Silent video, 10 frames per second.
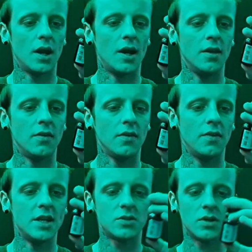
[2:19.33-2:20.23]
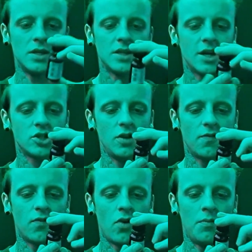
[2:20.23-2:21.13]
And this is actually
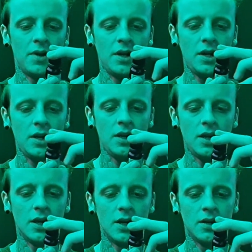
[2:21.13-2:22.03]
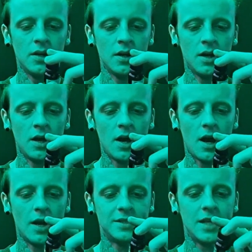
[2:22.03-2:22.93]
from India,
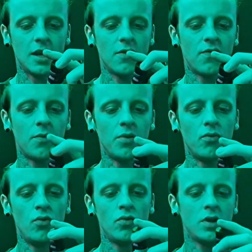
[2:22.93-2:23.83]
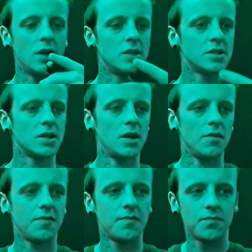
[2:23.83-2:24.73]
and it's taken from the root
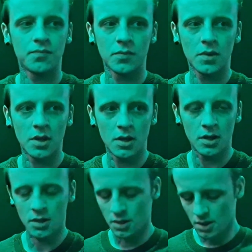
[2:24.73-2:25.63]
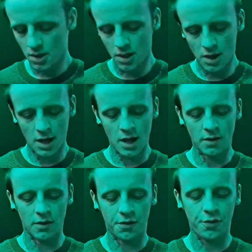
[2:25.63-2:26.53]
itself.
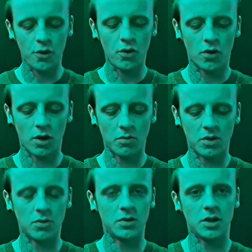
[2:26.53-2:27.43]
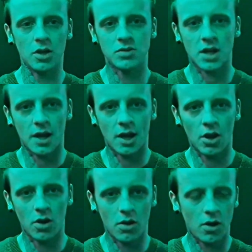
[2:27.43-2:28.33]
And the third oil we're going to use, and
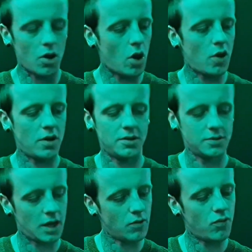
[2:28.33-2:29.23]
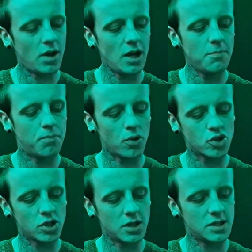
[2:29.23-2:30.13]
I really
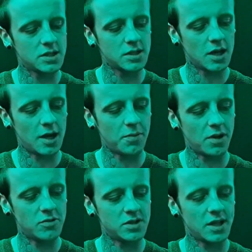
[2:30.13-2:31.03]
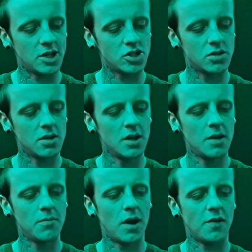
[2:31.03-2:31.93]
butcher this pronunciation,
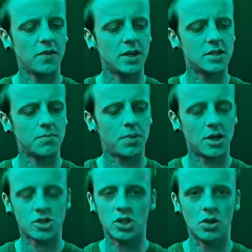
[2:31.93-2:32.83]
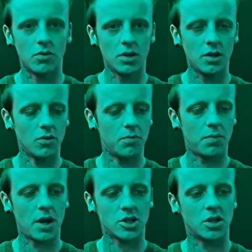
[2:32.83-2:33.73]
but I think it's patchouli or
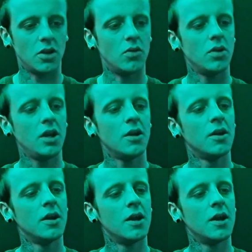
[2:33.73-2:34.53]
patchouli,